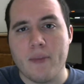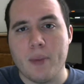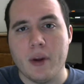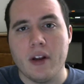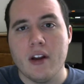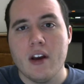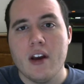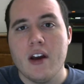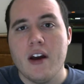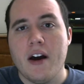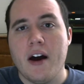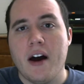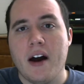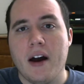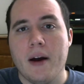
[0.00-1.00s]
But
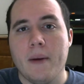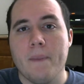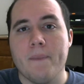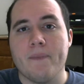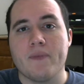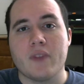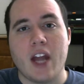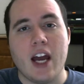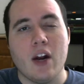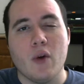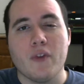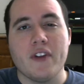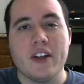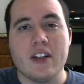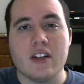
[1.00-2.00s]
um, I don't
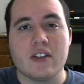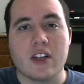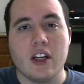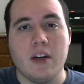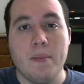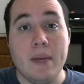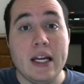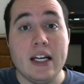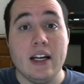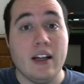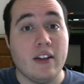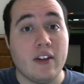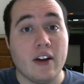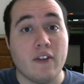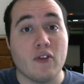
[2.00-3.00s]
think that's going to mean
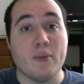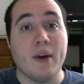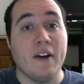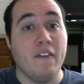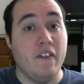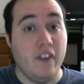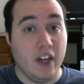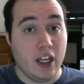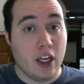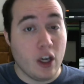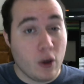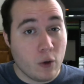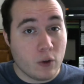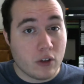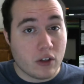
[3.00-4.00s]
anything for my
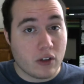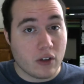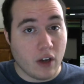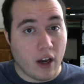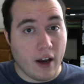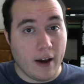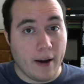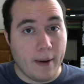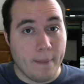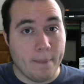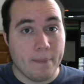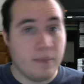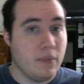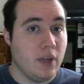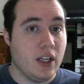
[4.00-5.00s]
videos.
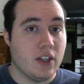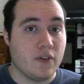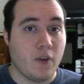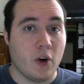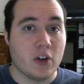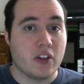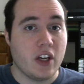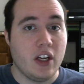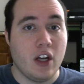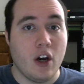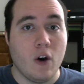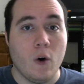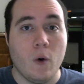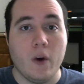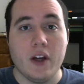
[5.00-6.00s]
Um, as far as I
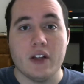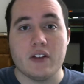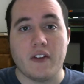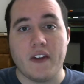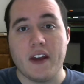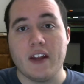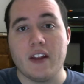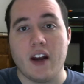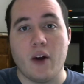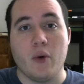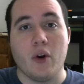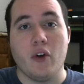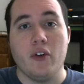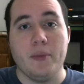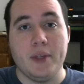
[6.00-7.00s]
know, it's a thing that I would
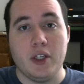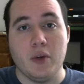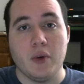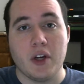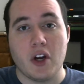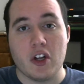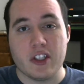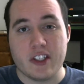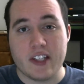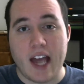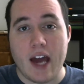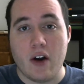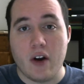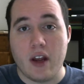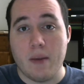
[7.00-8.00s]
only be doing on
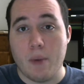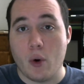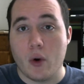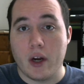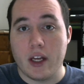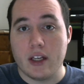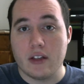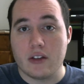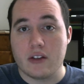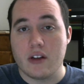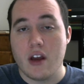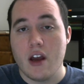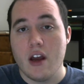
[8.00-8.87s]
Saturday mornings.